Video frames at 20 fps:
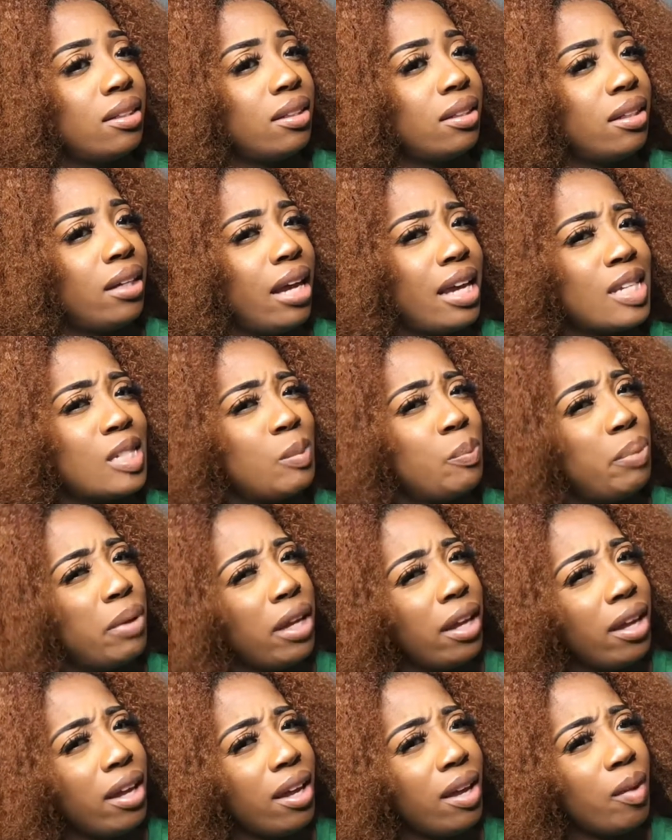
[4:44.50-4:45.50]
as
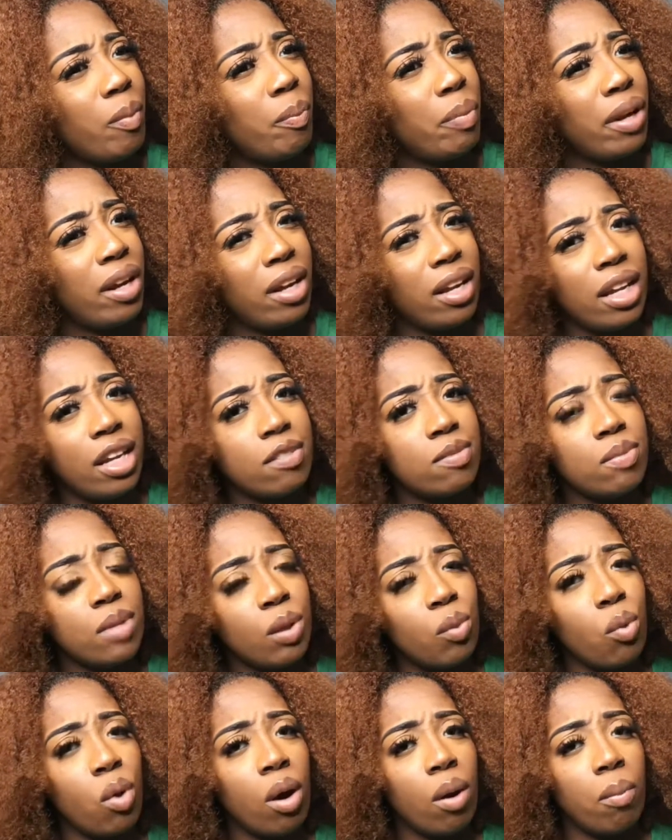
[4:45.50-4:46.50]
big, but it gives me
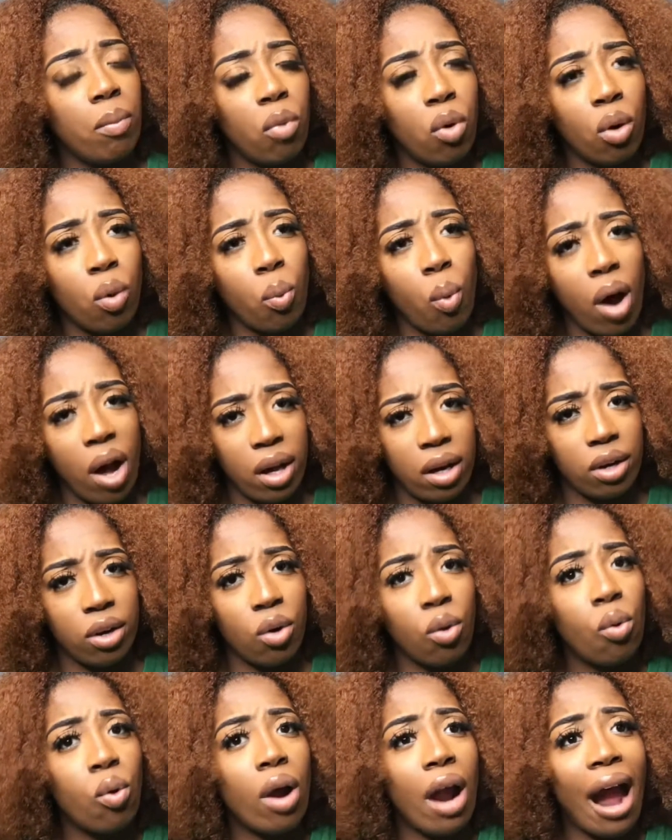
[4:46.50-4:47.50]
more water.
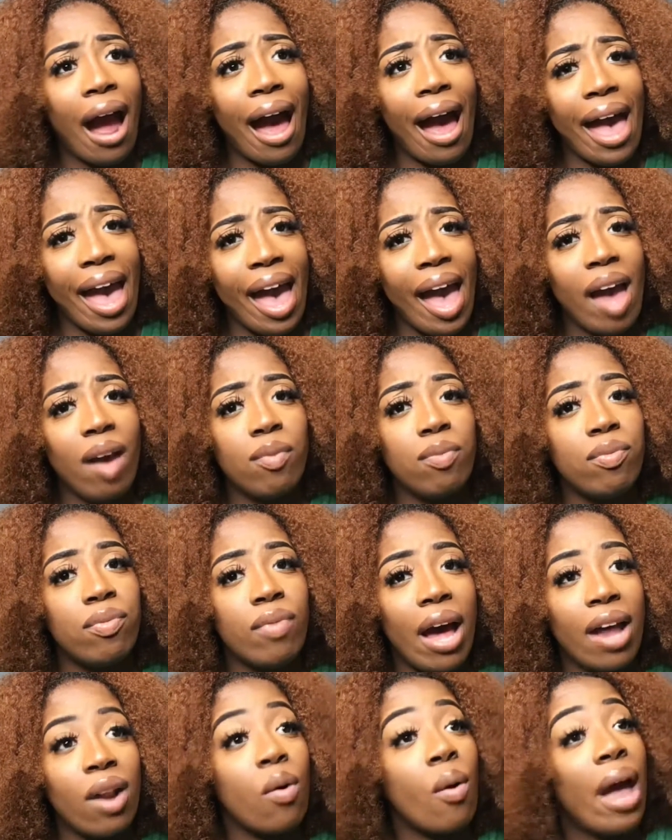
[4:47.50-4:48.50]
Or I
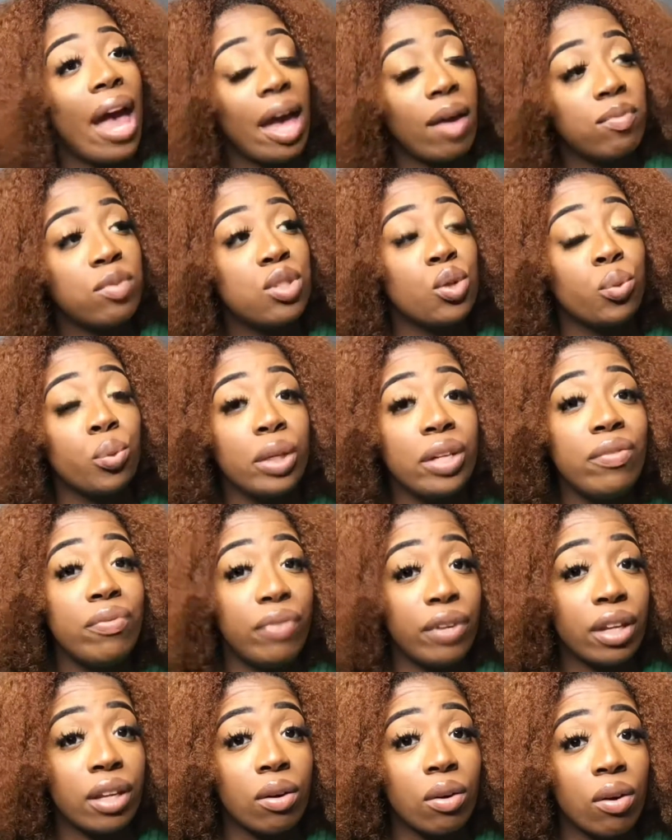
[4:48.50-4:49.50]
don't have to
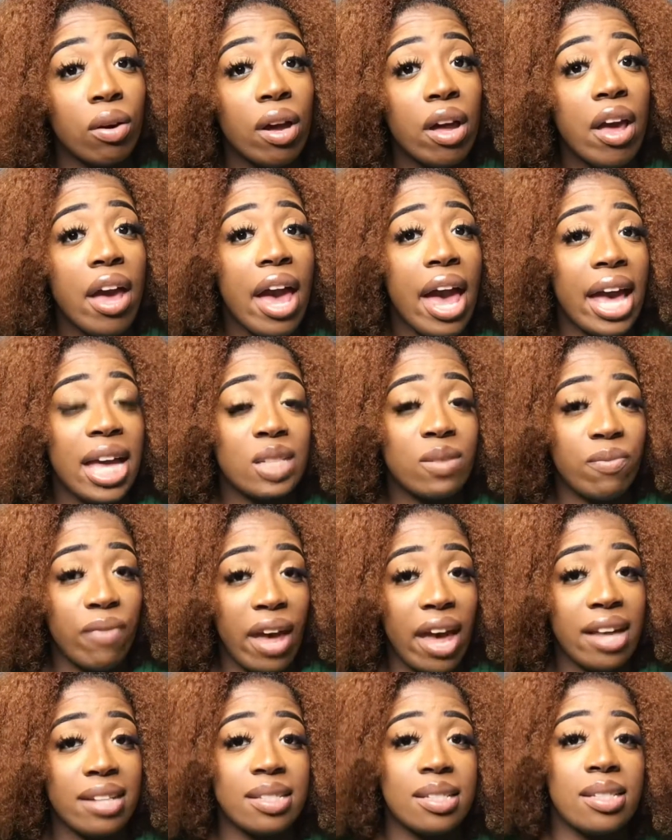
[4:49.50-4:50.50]
refill as
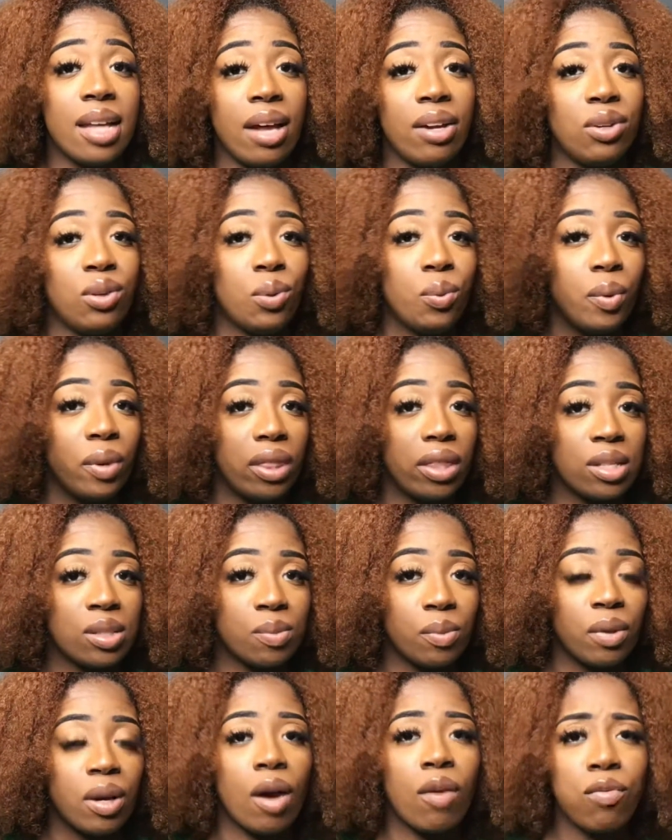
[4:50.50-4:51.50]
fast as I do with this
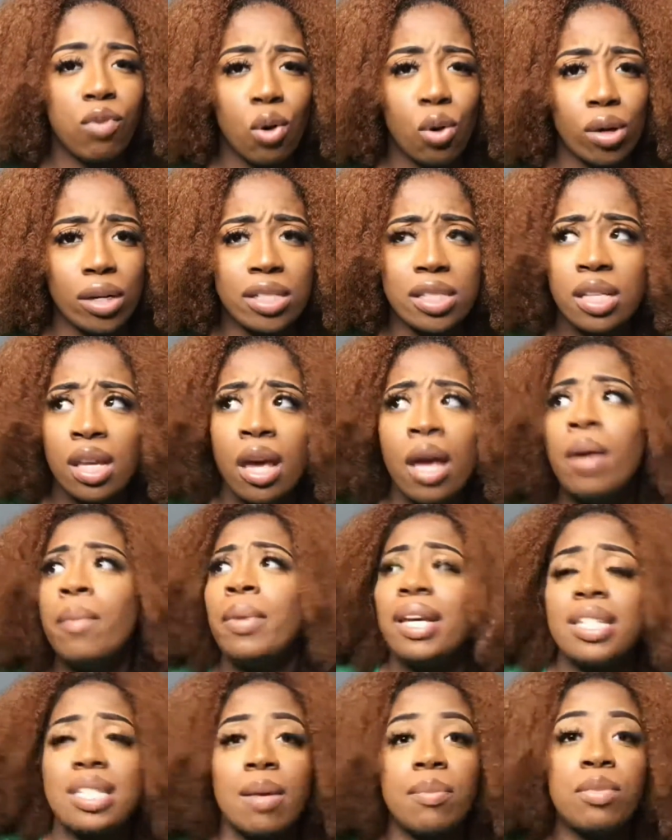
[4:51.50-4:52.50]
one, of course,
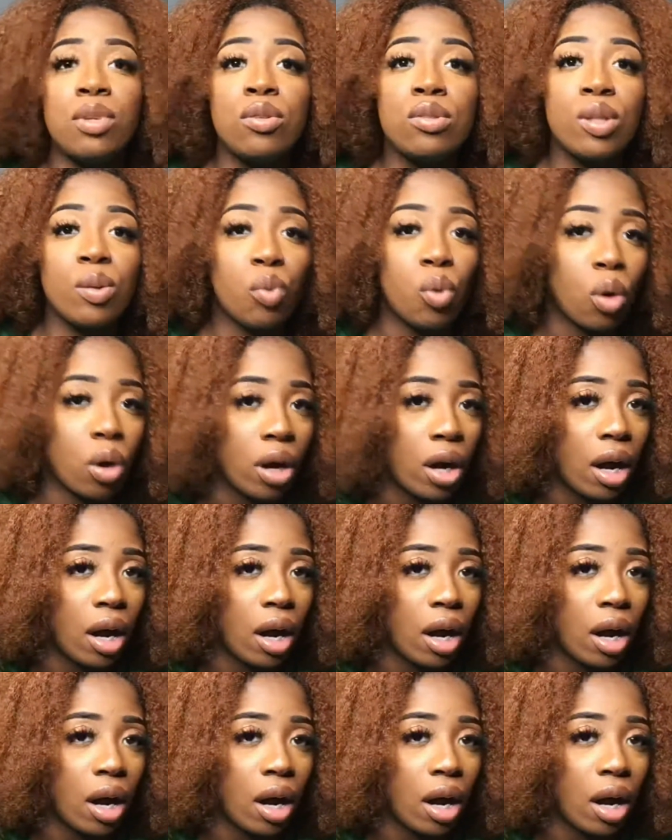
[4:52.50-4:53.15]
because I'm using more